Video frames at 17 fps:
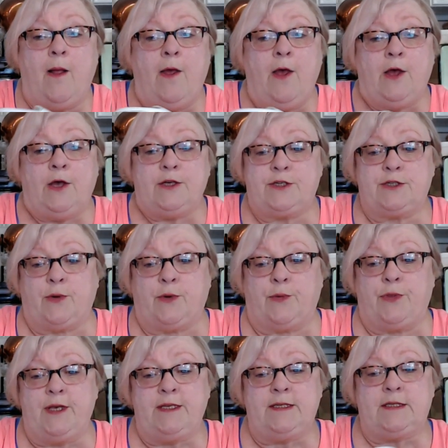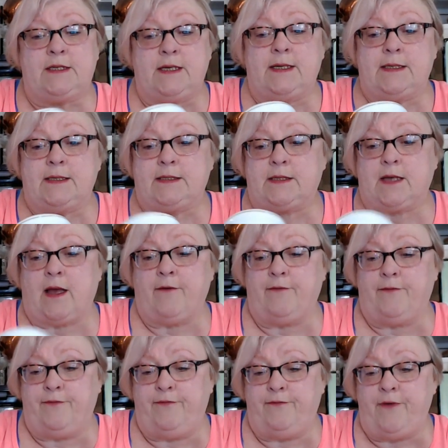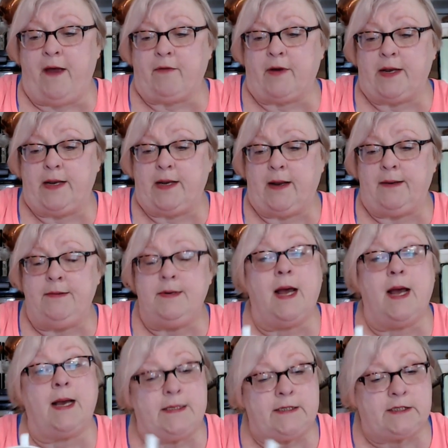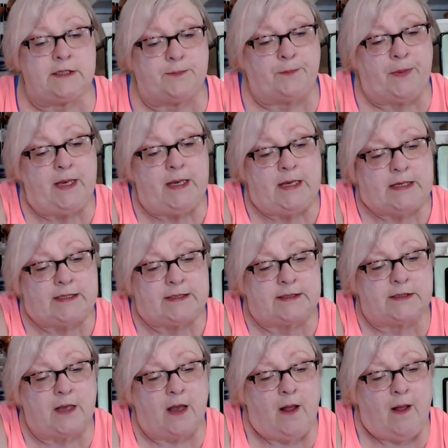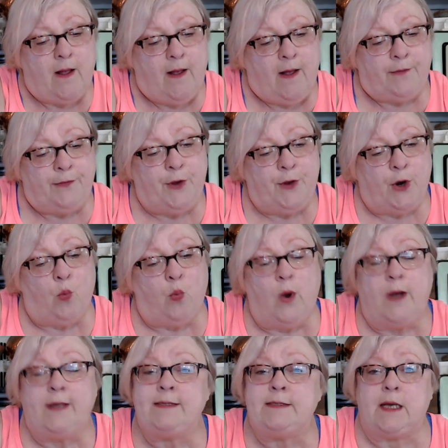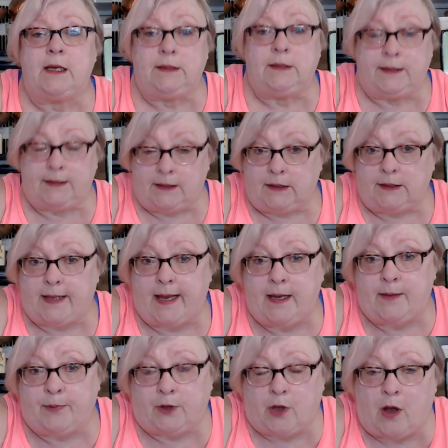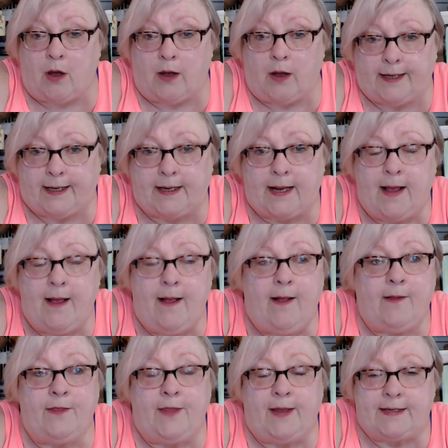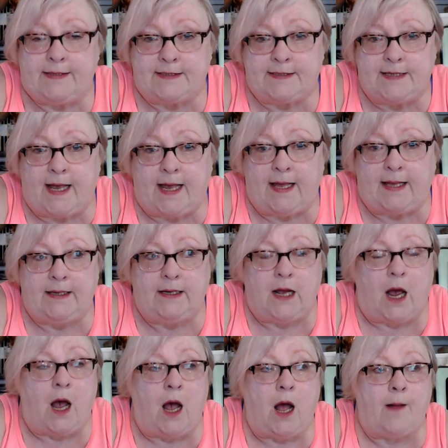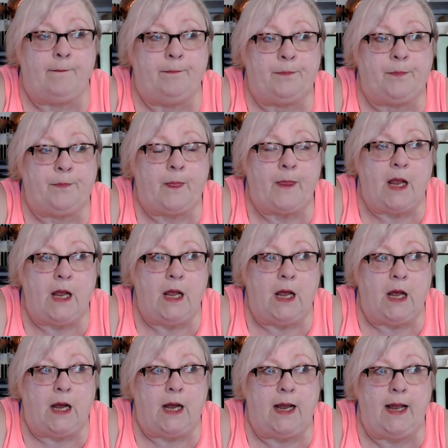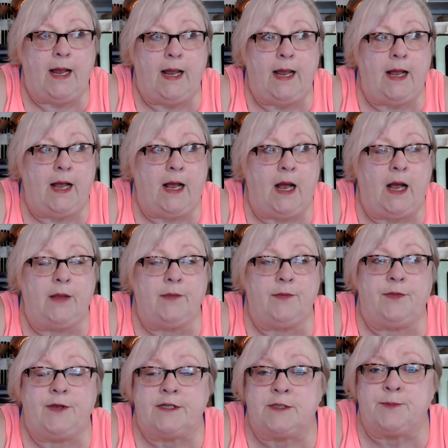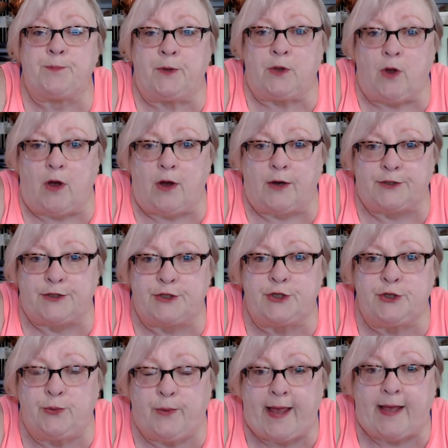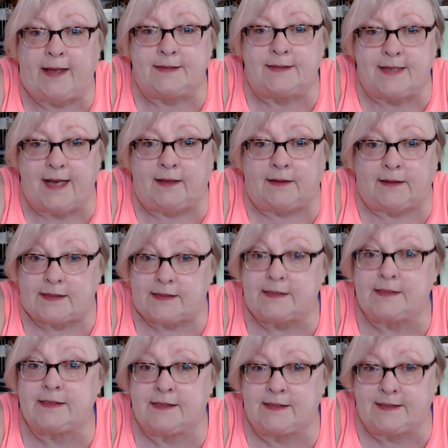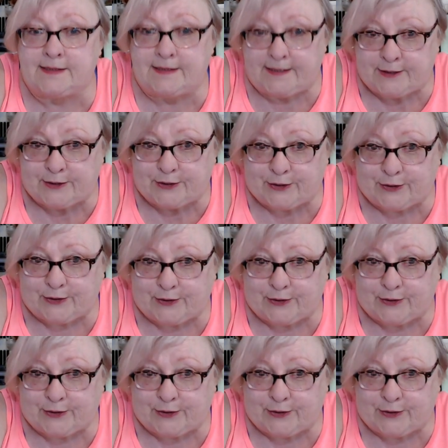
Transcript: So this is a very nice piece. There was a little label on it that said um, this belonged to Aunt Ella's sister.